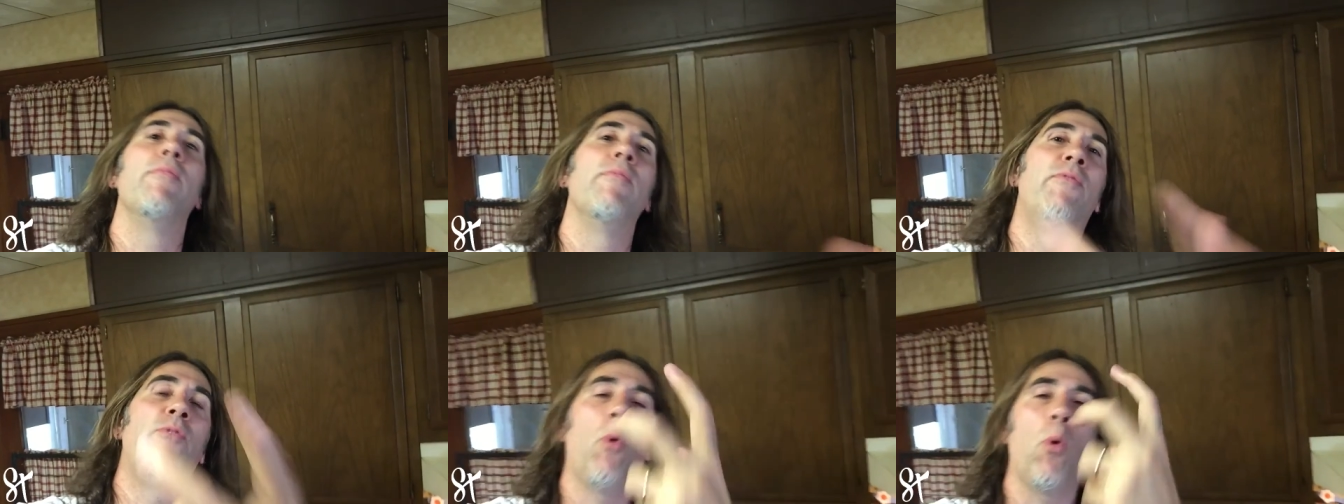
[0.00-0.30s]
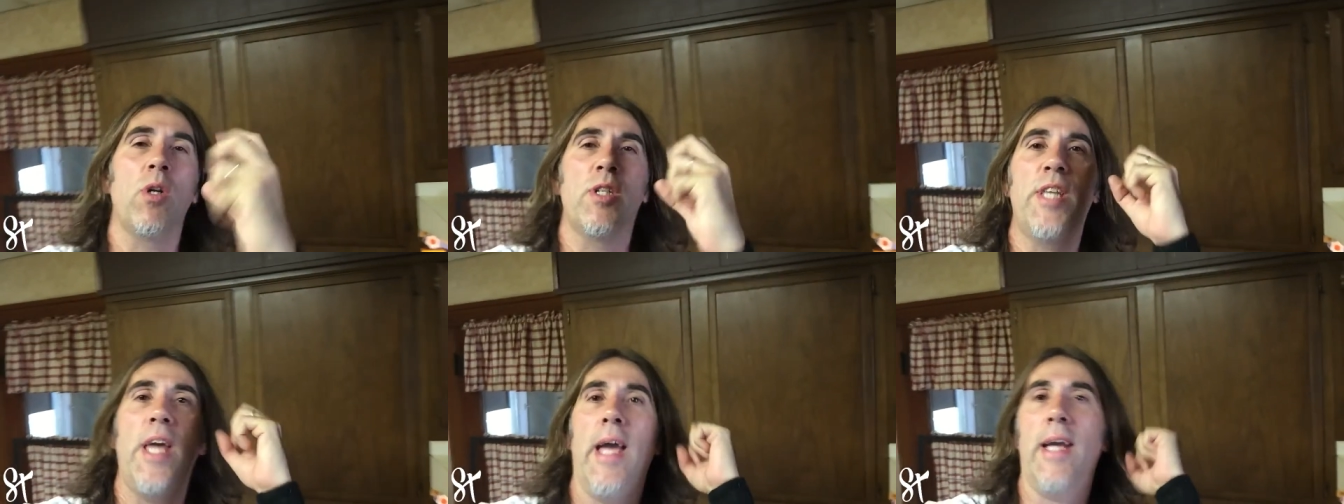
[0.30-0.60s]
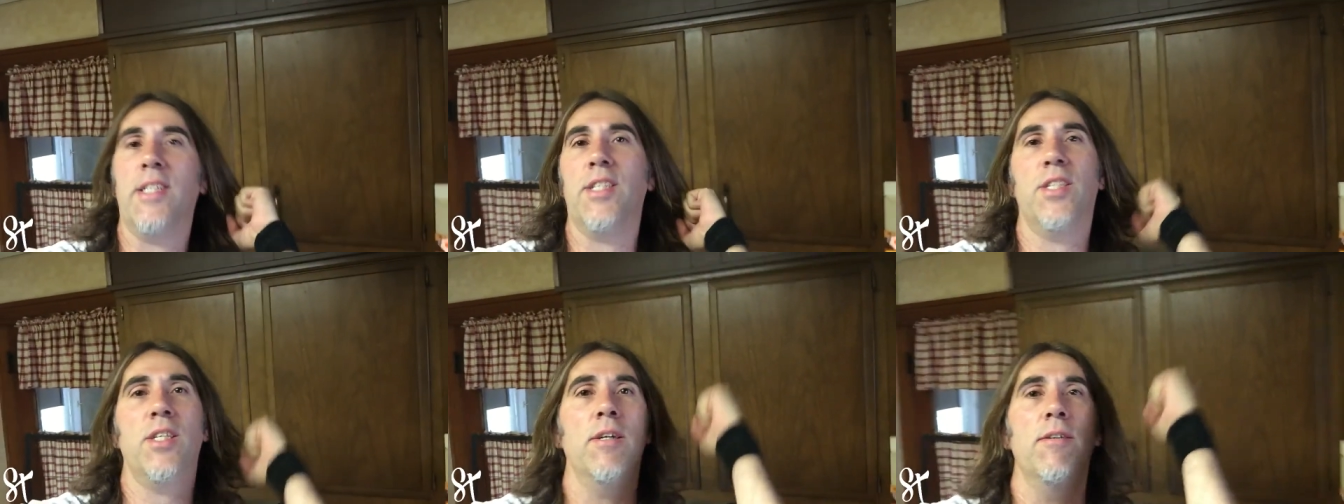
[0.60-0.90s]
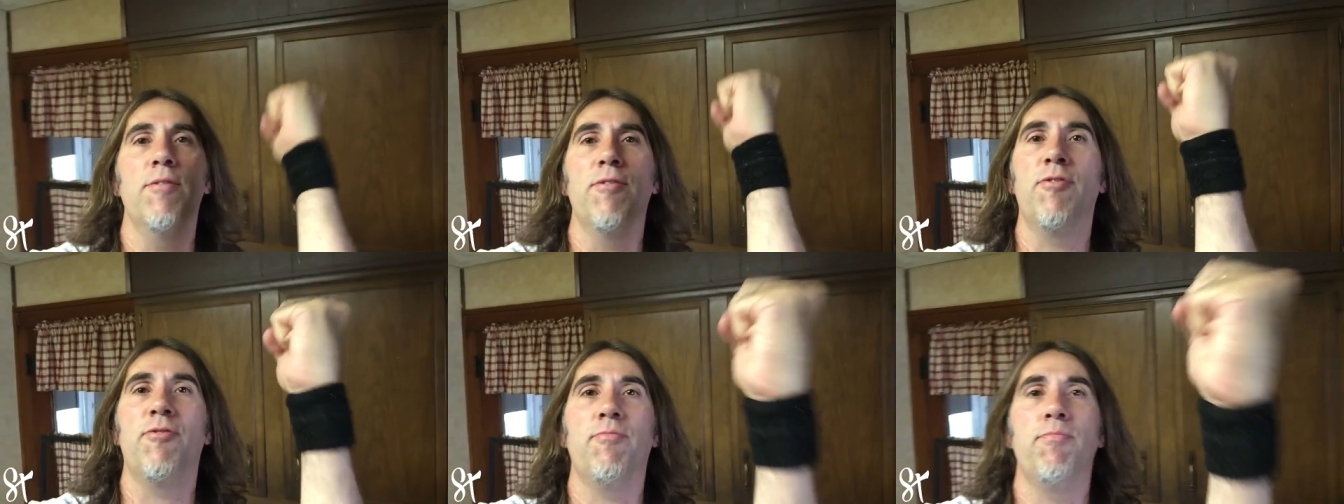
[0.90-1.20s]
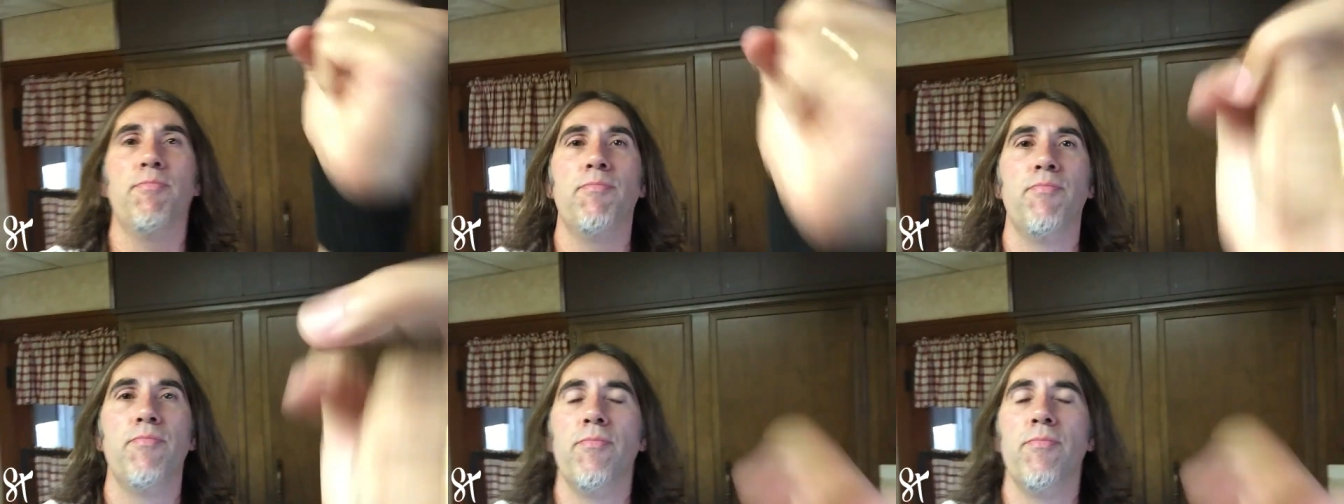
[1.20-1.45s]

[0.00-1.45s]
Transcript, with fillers: vortex of